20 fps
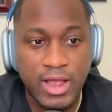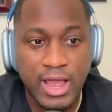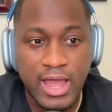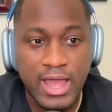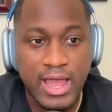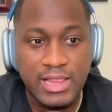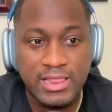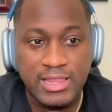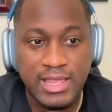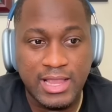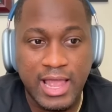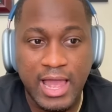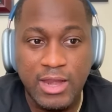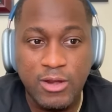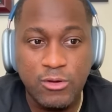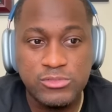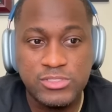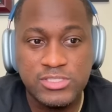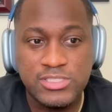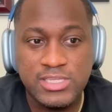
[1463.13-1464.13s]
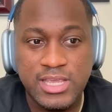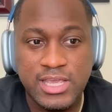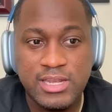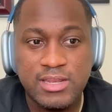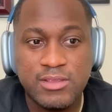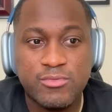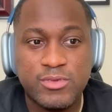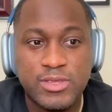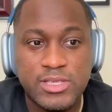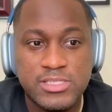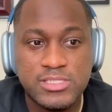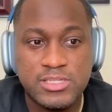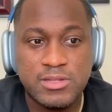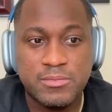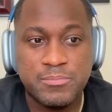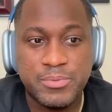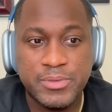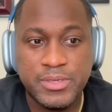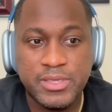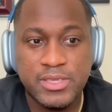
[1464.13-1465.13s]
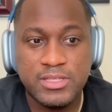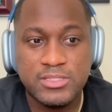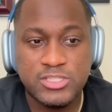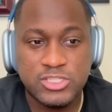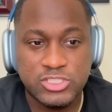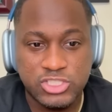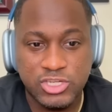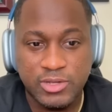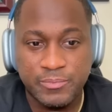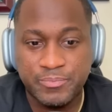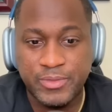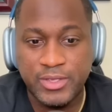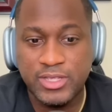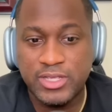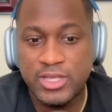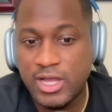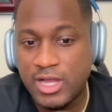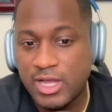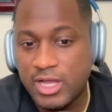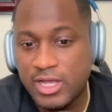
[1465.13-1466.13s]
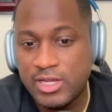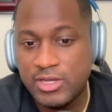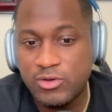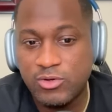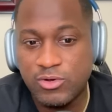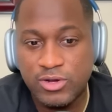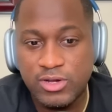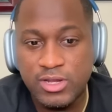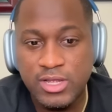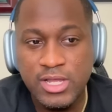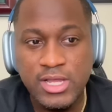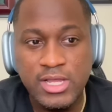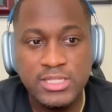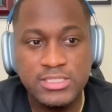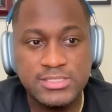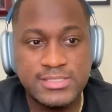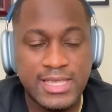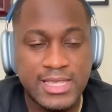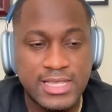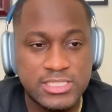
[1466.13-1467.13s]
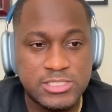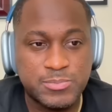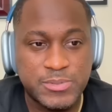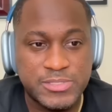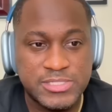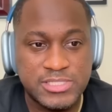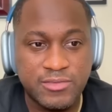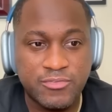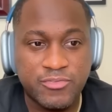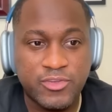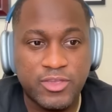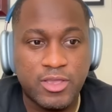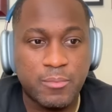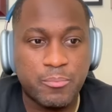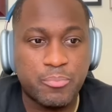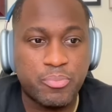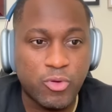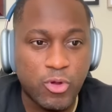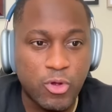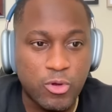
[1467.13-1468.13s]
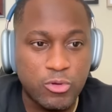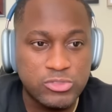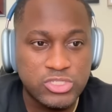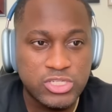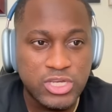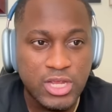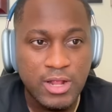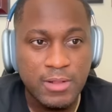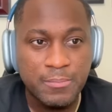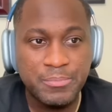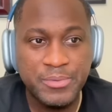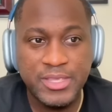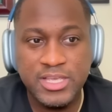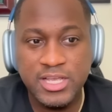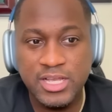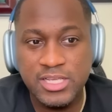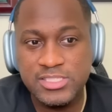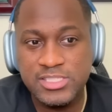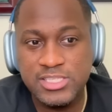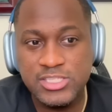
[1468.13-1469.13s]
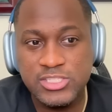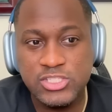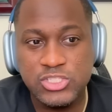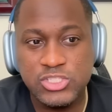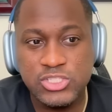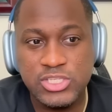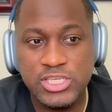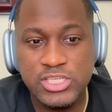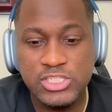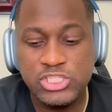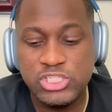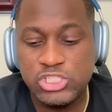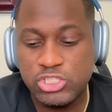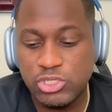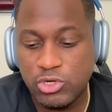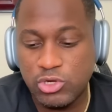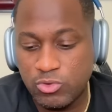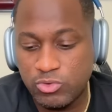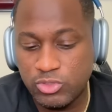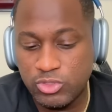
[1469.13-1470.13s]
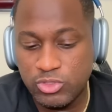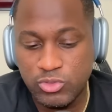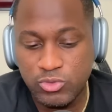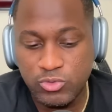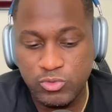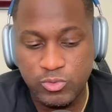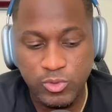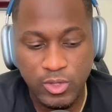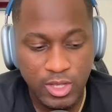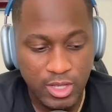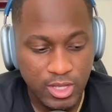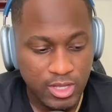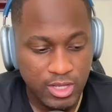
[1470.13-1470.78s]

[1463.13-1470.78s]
I, I, like I don't see any reason to be to jump the gun or take a specific approach because he's he's shown you